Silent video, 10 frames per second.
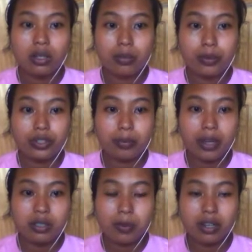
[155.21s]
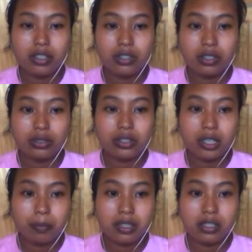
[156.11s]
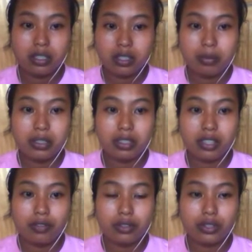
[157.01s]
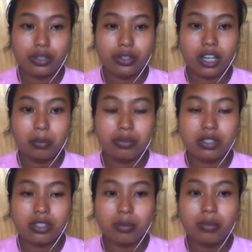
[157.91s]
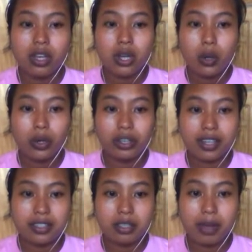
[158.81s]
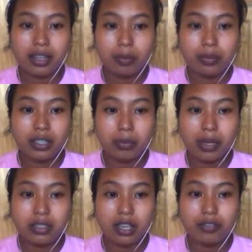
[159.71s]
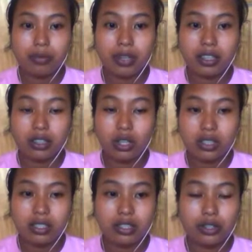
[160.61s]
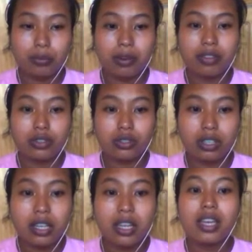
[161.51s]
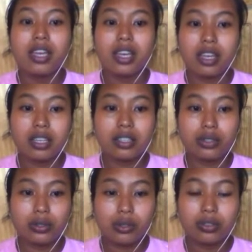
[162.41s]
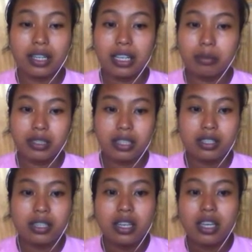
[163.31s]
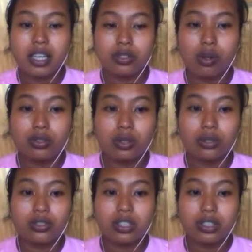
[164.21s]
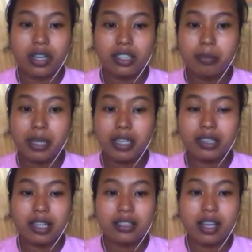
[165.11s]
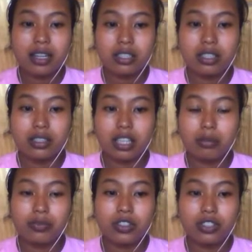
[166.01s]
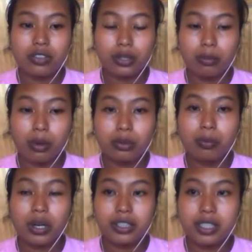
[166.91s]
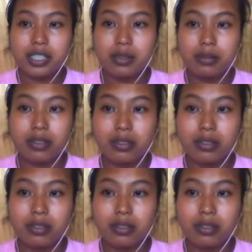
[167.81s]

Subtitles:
Computer-based parish record-keeping system is a safe and secure type of system where it has a backup database safe from data loss and secure from natural and uncontrolled calamities. It is also auto-generated, making it less hassle and time efficient for the both parties.